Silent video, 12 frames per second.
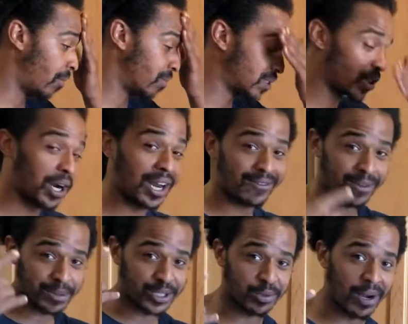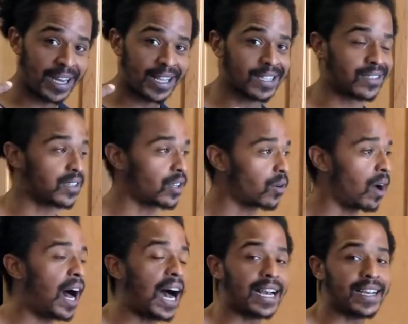sorry if I'm sweating, it's a little
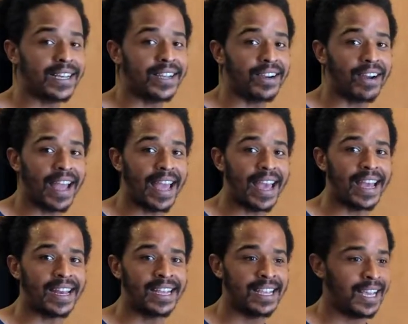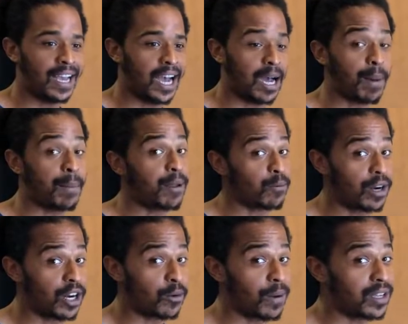hot in here, and I've been
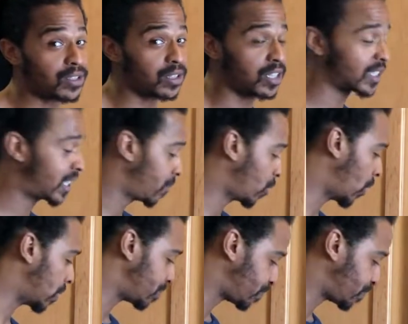running around, so let's keep going.